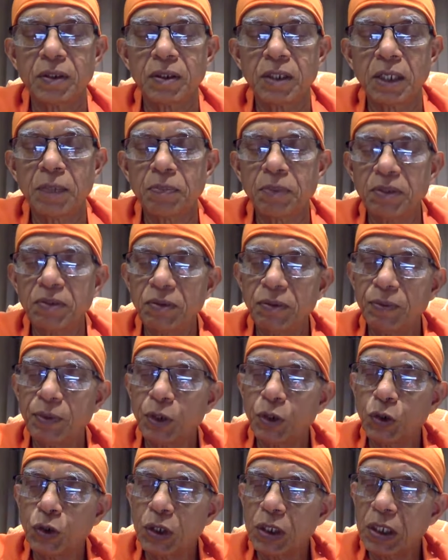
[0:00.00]
That means we
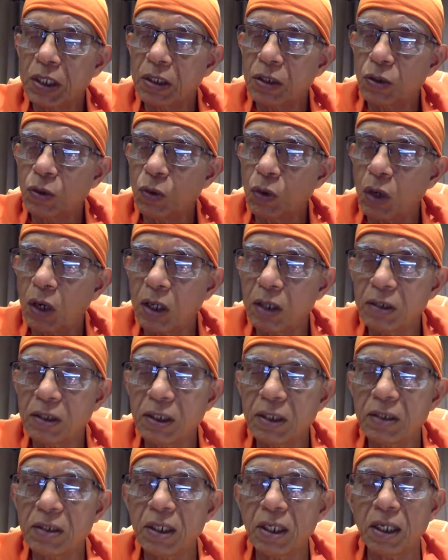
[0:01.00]
want to control all the
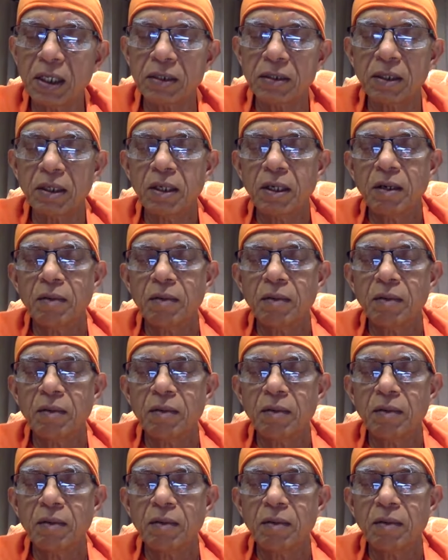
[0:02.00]
indriyas,